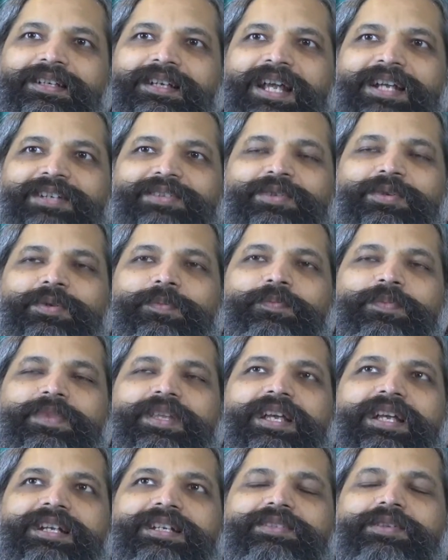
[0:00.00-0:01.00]
And so
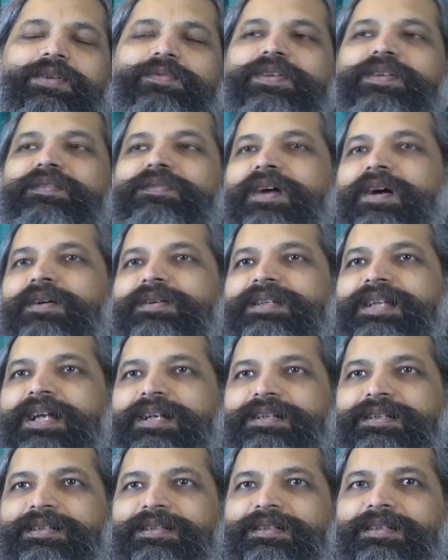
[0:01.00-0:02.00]
it is often found
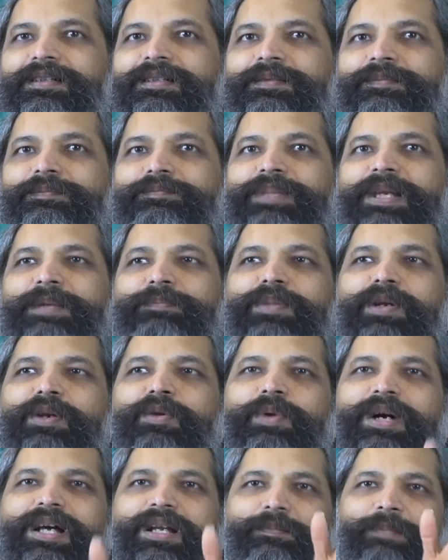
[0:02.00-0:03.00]
that people
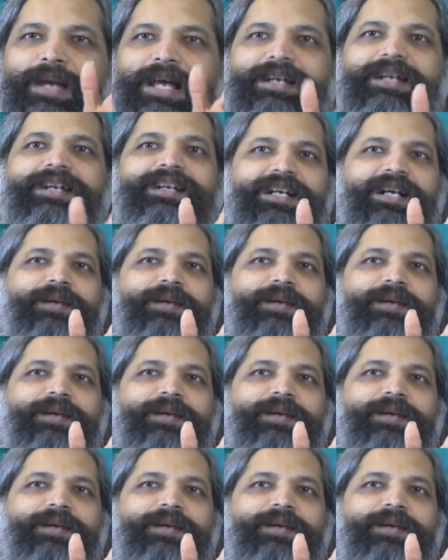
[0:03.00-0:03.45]
who are married